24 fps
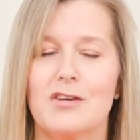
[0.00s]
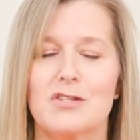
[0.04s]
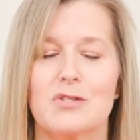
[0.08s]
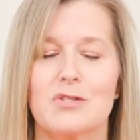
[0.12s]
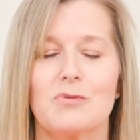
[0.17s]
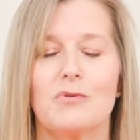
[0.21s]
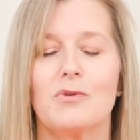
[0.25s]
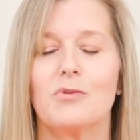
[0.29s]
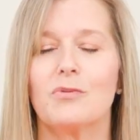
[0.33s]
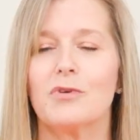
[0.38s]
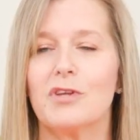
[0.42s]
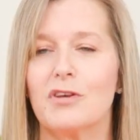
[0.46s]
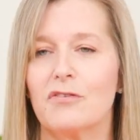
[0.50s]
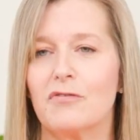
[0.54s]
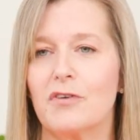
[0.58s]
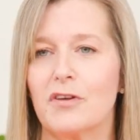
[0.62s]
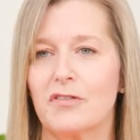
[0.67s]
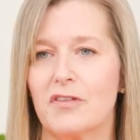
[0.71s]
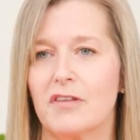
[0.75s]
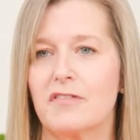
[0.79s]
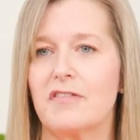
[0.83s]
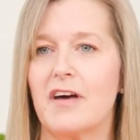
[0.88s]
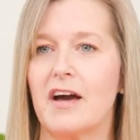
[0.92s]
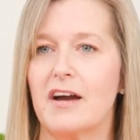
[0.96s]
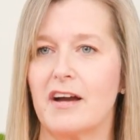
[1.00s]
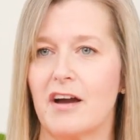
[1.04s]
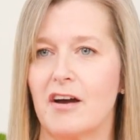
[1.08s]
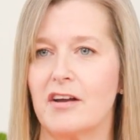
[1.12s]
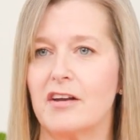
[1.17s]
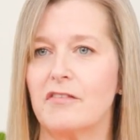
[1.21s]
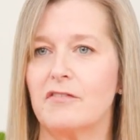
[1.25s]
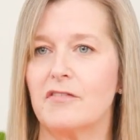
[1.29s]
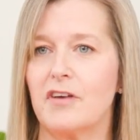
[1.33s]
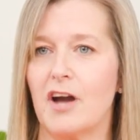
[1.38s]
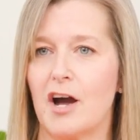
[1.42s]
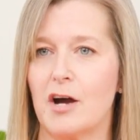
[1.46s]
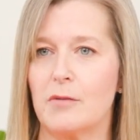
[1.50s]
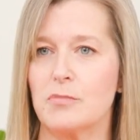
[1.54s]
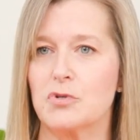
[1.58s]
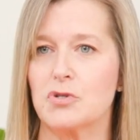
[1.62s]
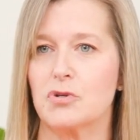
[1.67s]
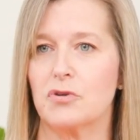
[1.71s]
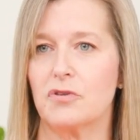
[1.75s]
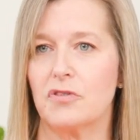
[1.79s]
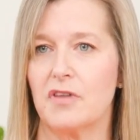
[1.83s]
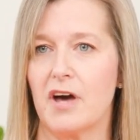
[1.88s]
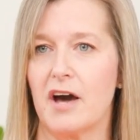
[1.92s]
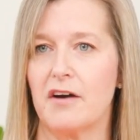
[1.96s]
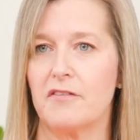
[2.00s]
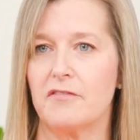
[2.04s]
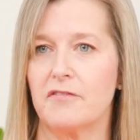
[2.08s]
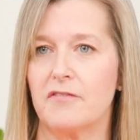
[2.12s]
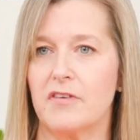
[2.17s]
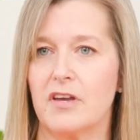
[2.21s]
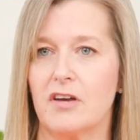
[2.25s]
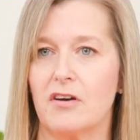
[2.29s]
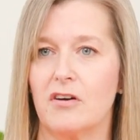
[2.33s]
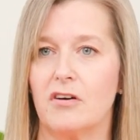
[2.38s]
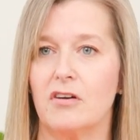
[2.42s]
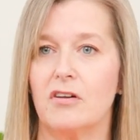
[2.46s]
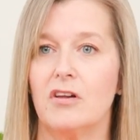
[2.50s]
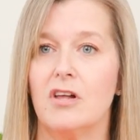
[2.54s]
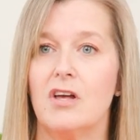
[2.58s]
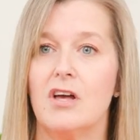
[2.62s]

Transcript: So we really felt that that kind of captured that feel.